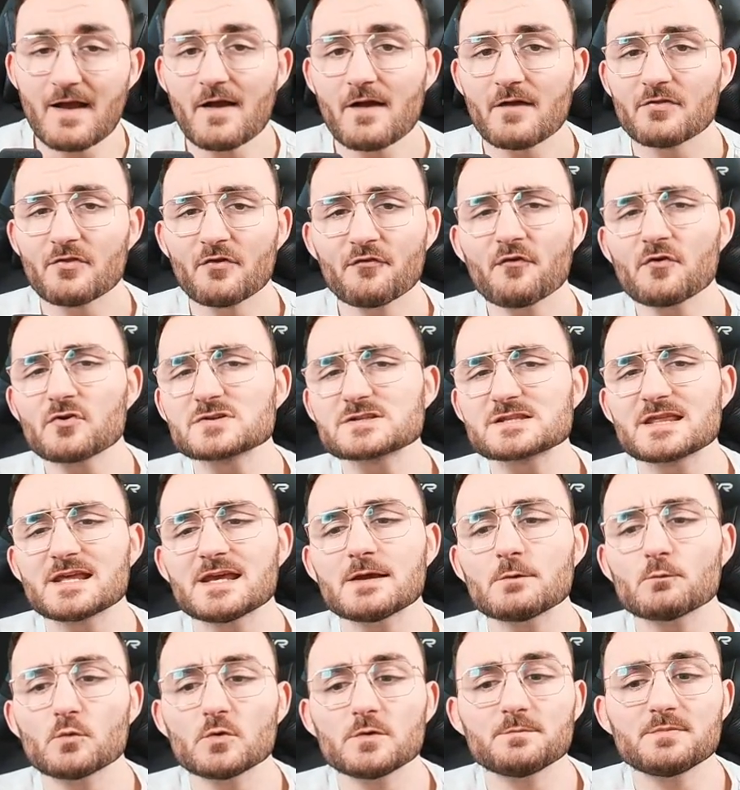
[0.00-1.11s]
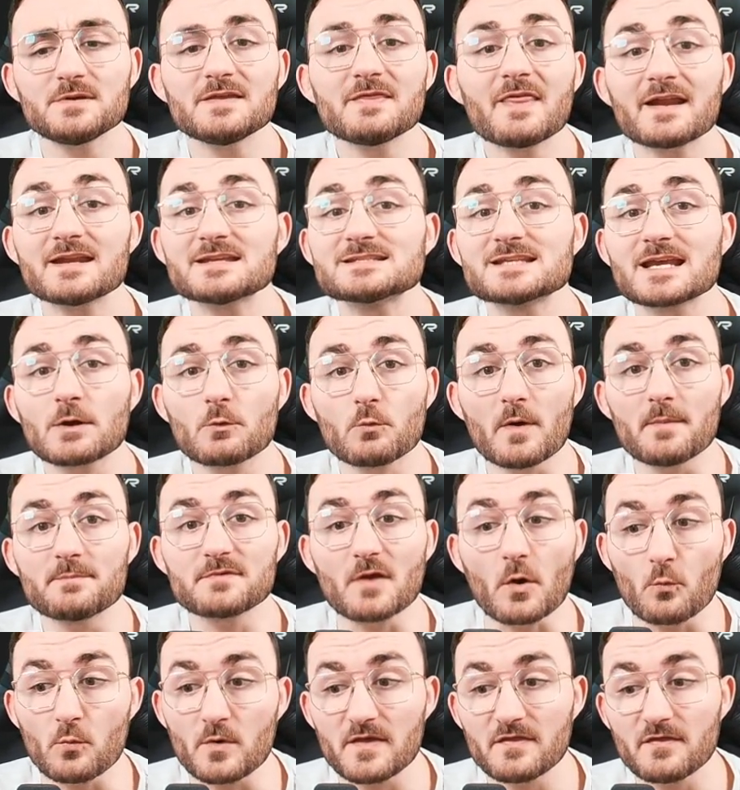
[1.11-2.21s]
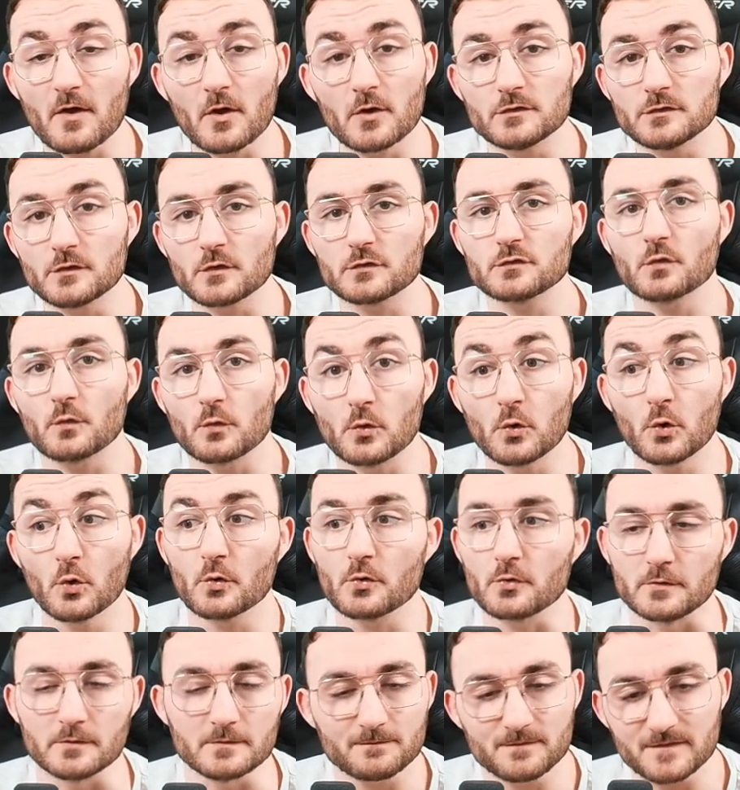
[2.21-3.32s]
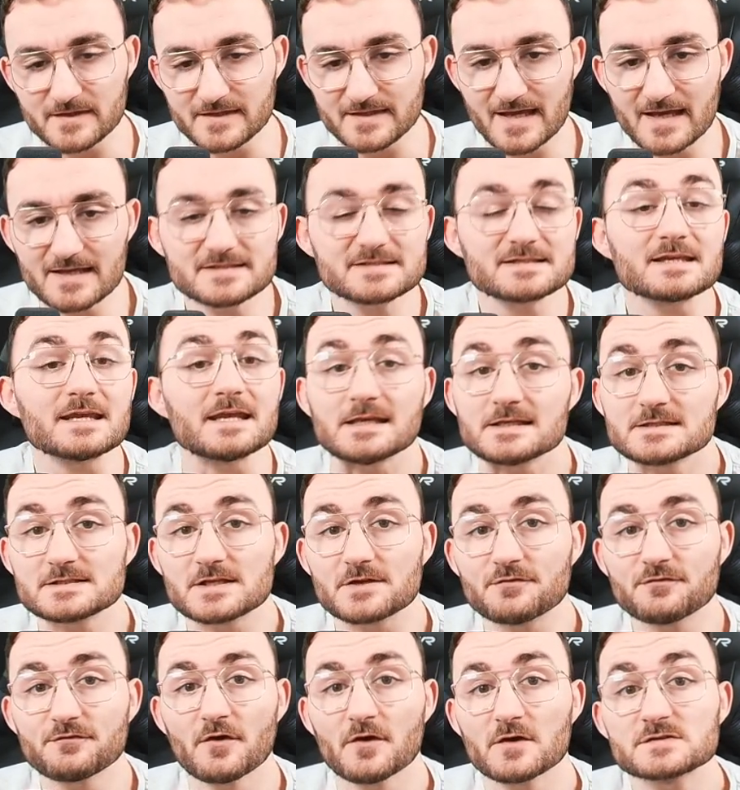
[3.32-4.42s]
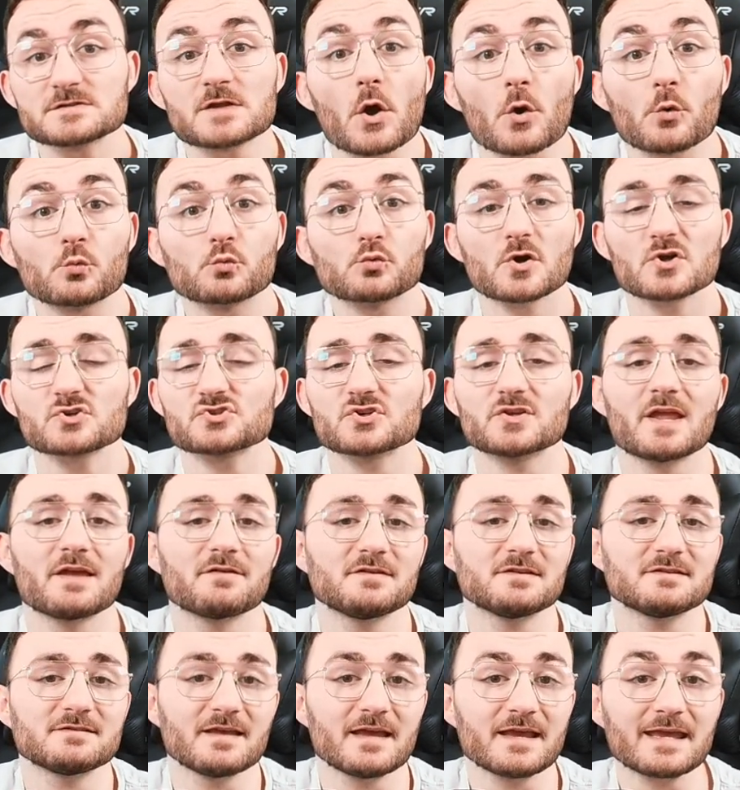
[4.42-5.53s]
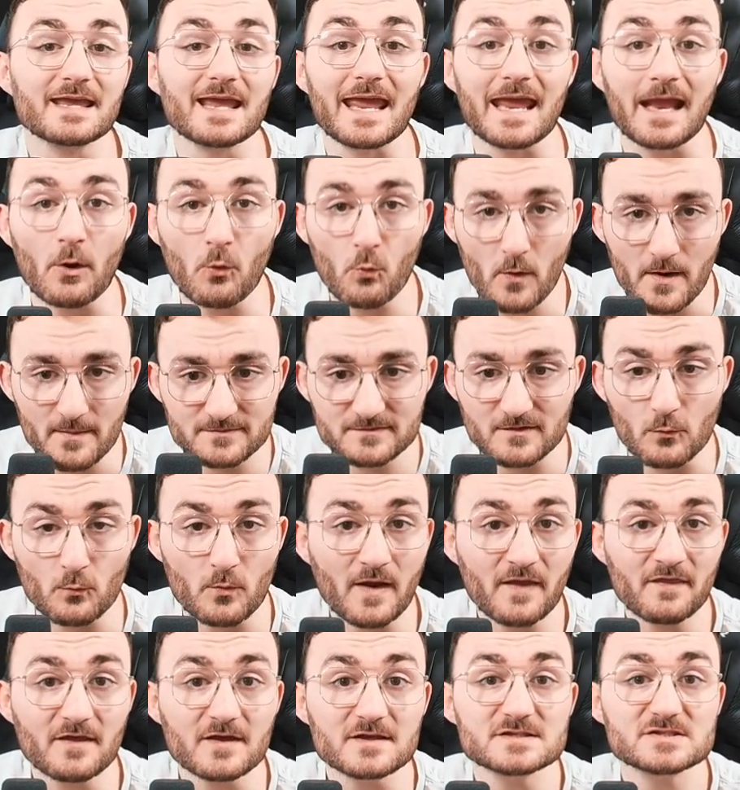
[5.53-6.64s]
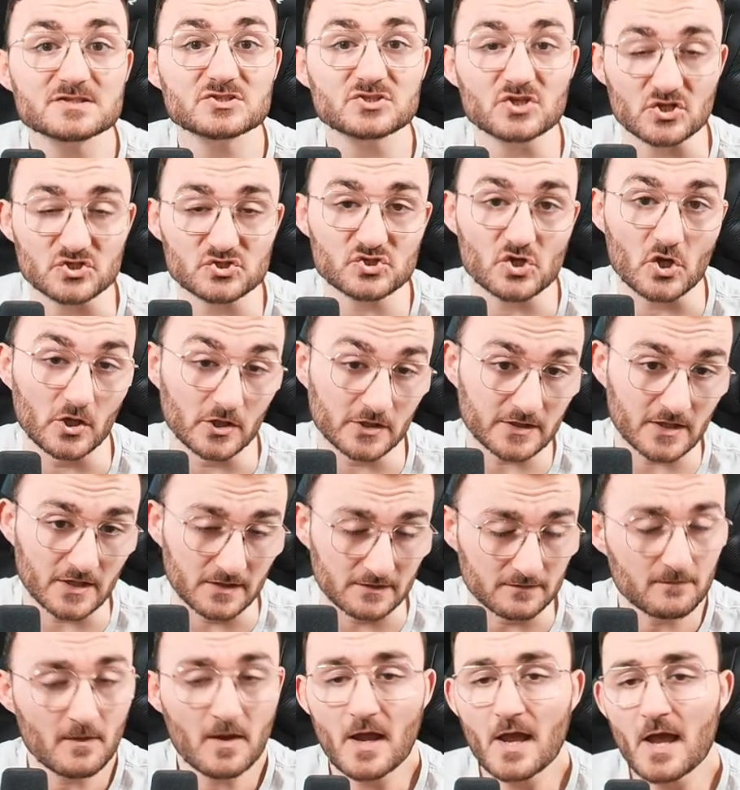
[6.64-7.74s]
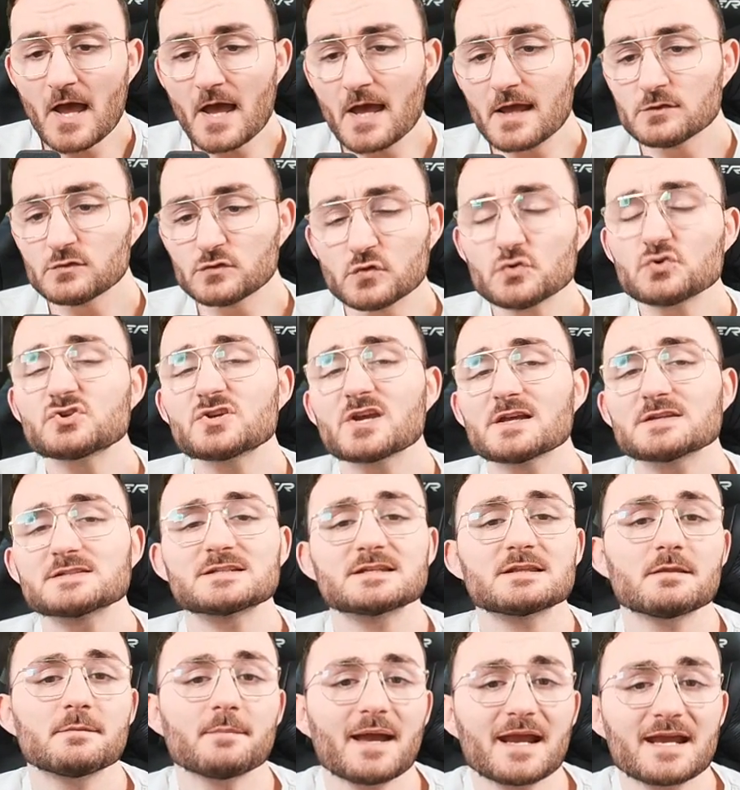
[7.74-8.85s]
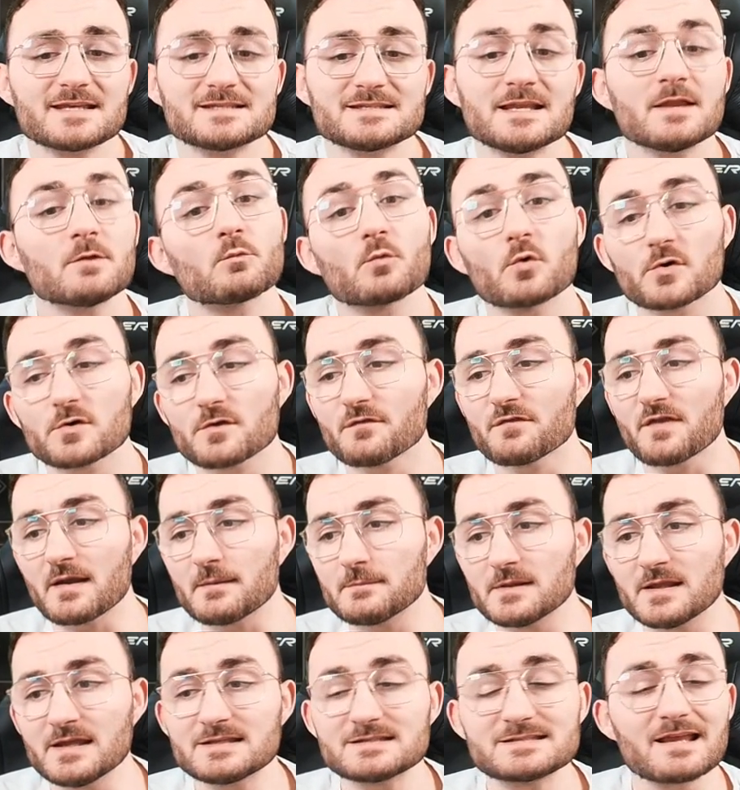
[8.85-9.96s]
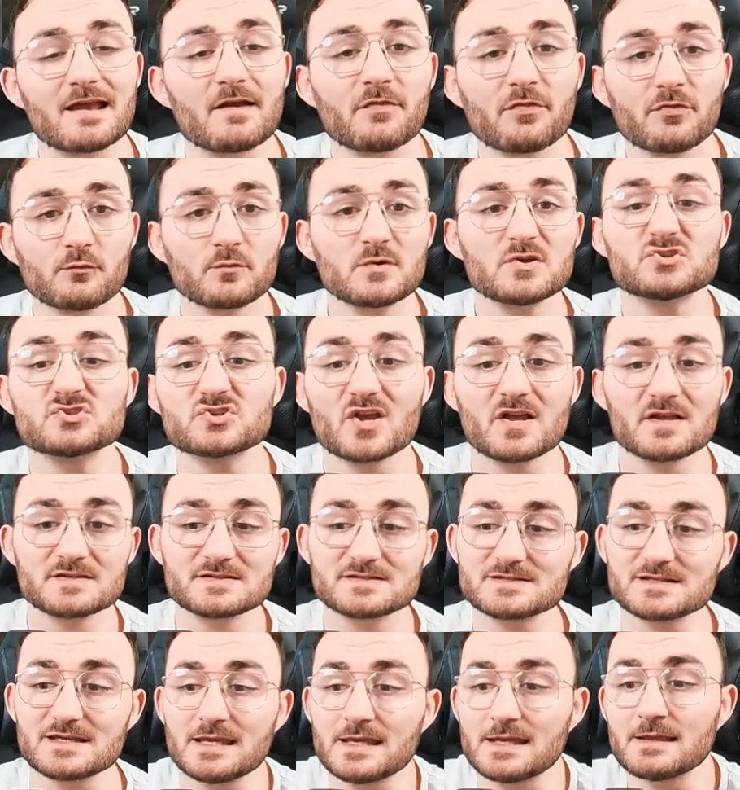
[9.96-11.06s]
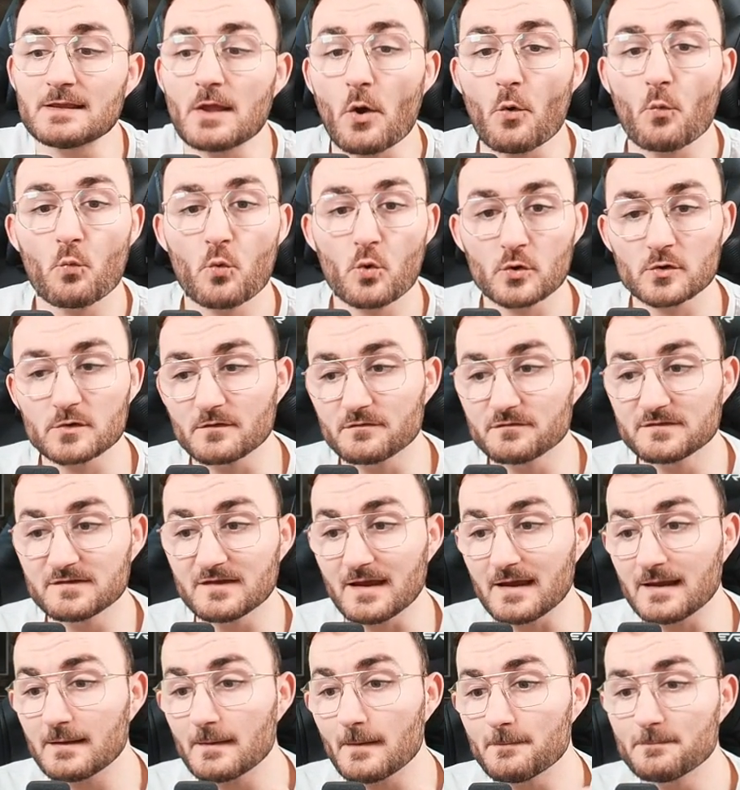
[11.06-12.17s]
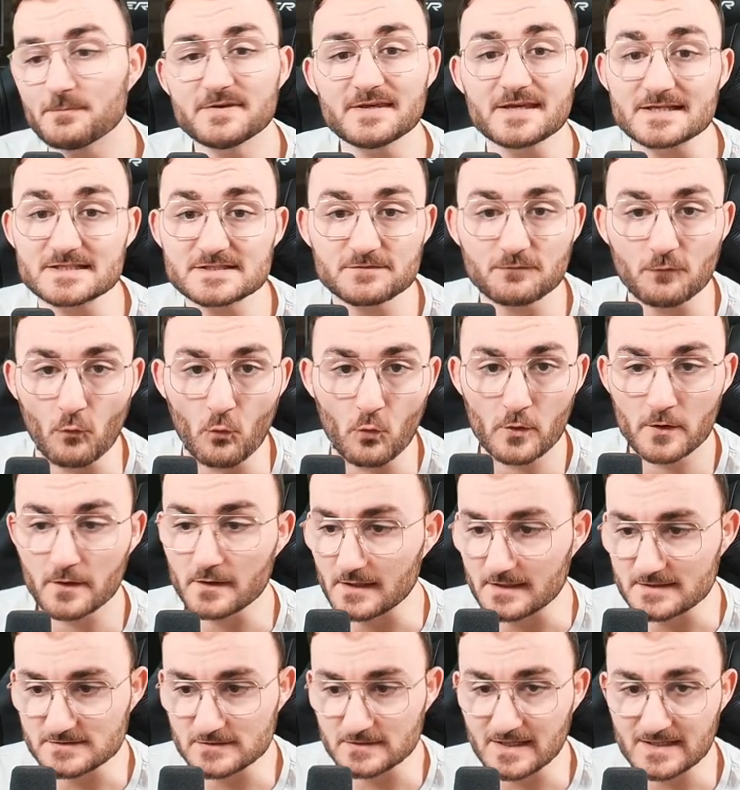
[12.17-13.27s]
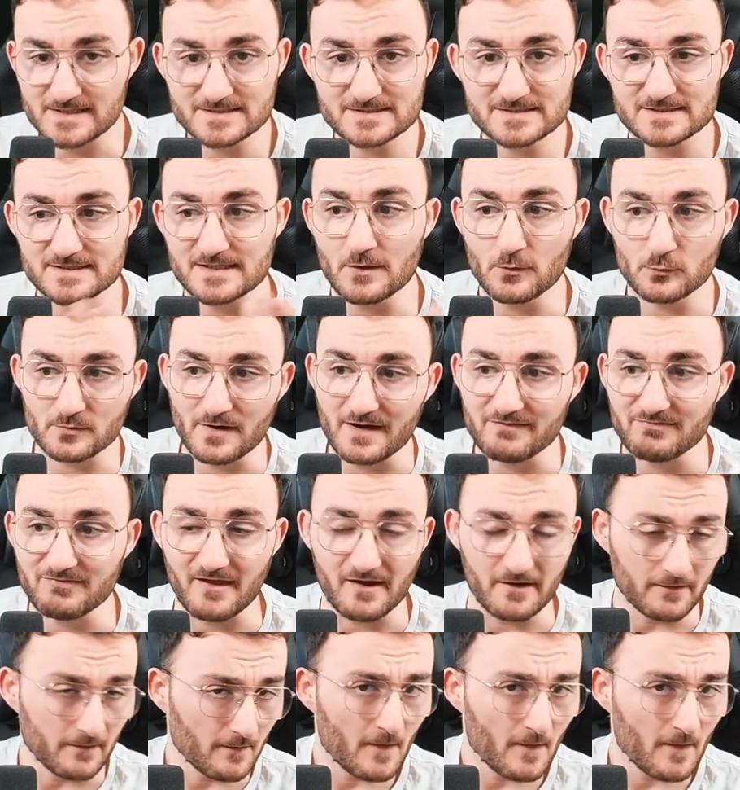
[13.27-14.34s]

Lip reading: The first thing would be that it's equipped with an autoloader. Yes, it's the first Russian heavy tank equipped with such a gun. 2 shells in the magazine in World of Tank Blitz, 3 shells in World of Tank PS4, as you can see right there.